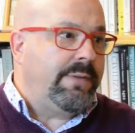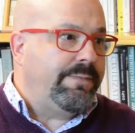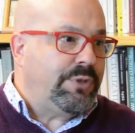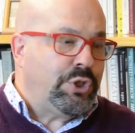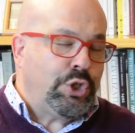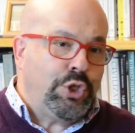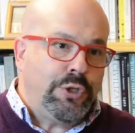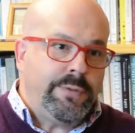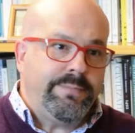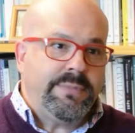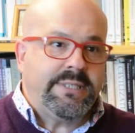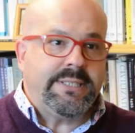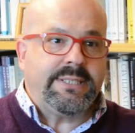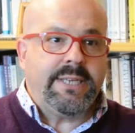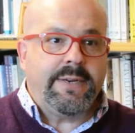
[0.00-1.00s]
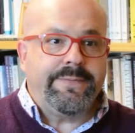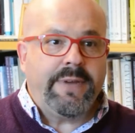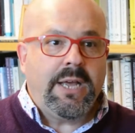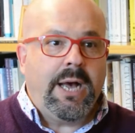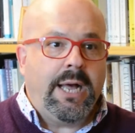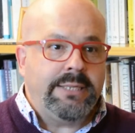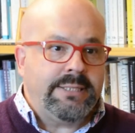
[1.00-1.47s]
of terms, a set of
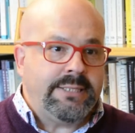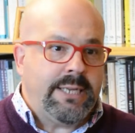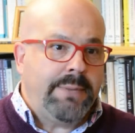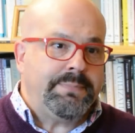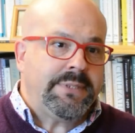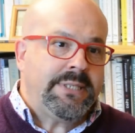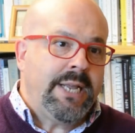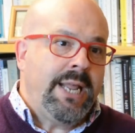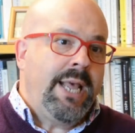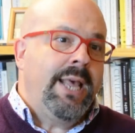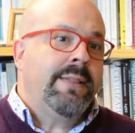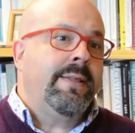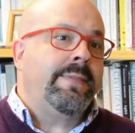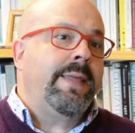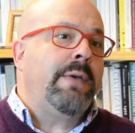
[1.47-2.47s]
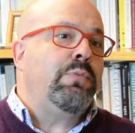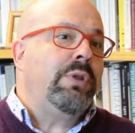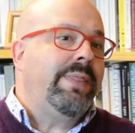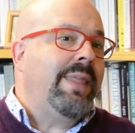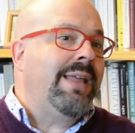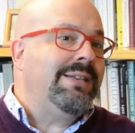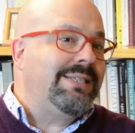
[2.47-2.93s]
concepts that they
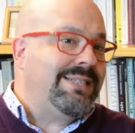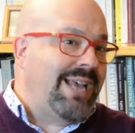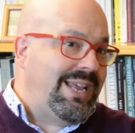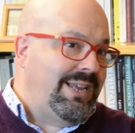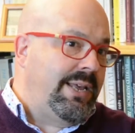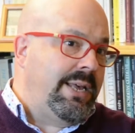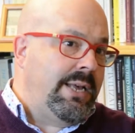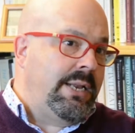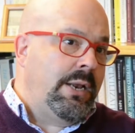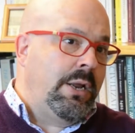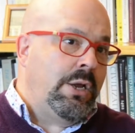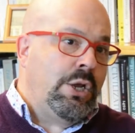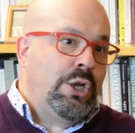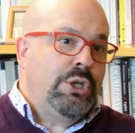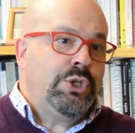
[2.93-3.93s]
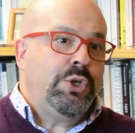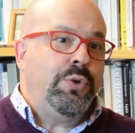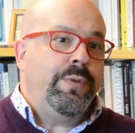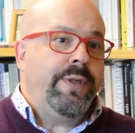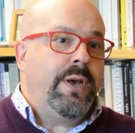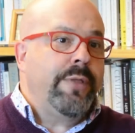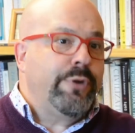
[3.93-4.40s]
would then take in to
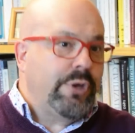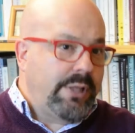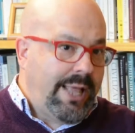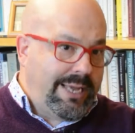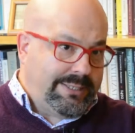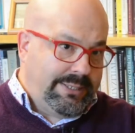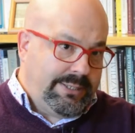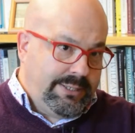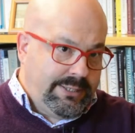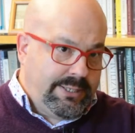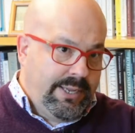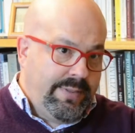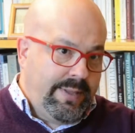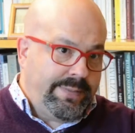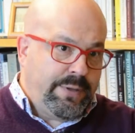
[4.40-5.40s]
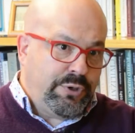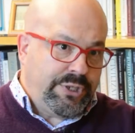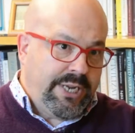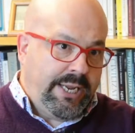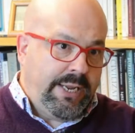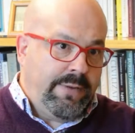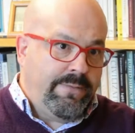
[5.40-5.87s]
the other classes that they're
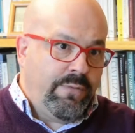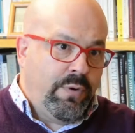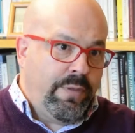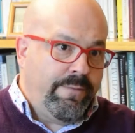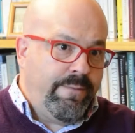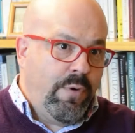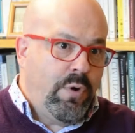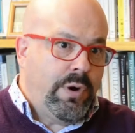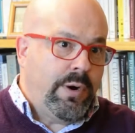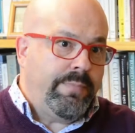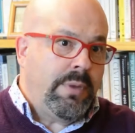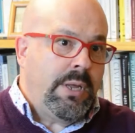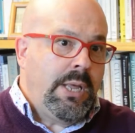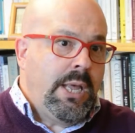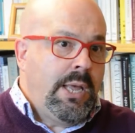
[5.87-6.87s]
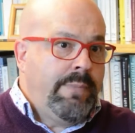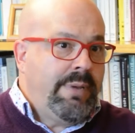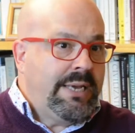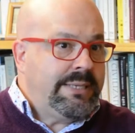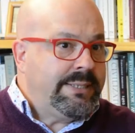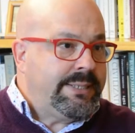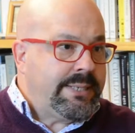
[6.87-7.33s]
taking for the forum.
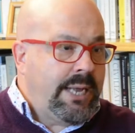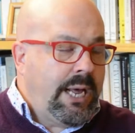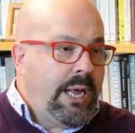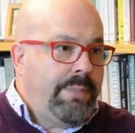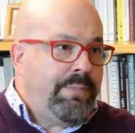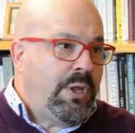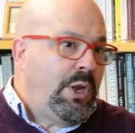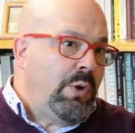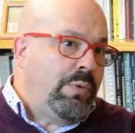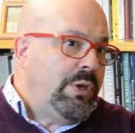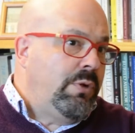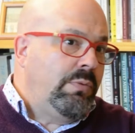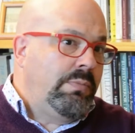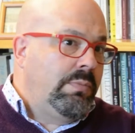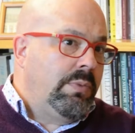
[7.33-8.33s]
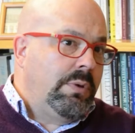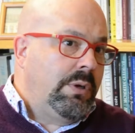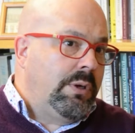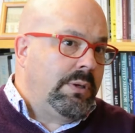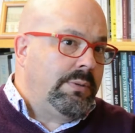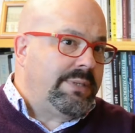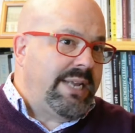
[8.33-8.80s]
Because when you
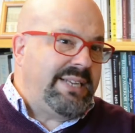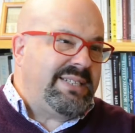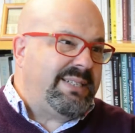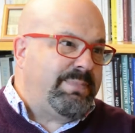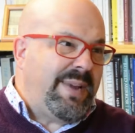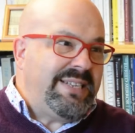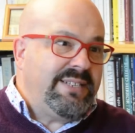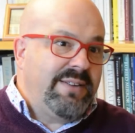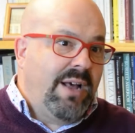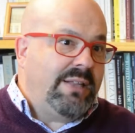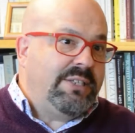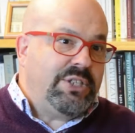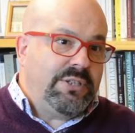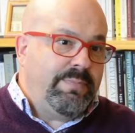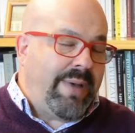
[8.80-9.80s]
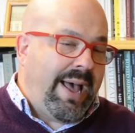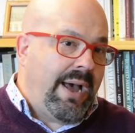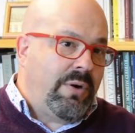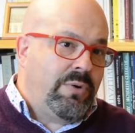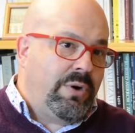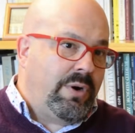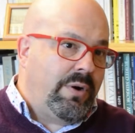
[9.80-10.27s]
say space, knowledge, and
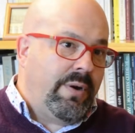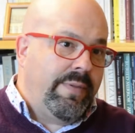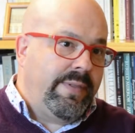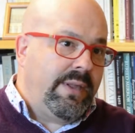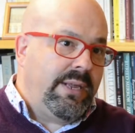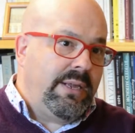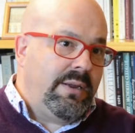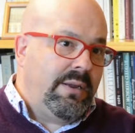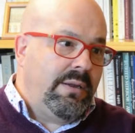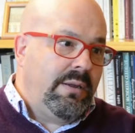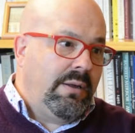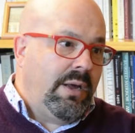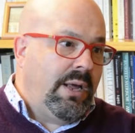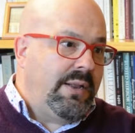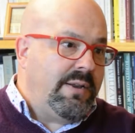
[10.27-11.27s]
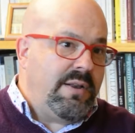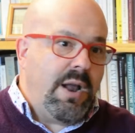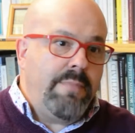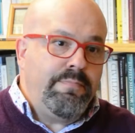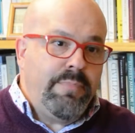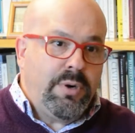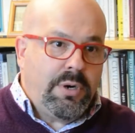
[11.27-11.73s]
power, the
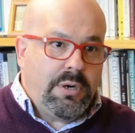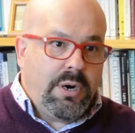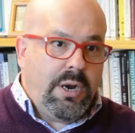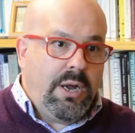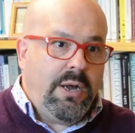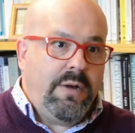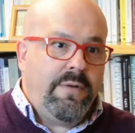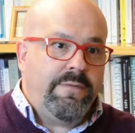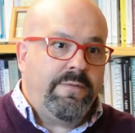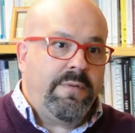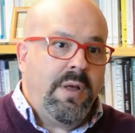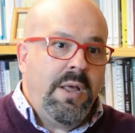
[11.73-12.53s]
number of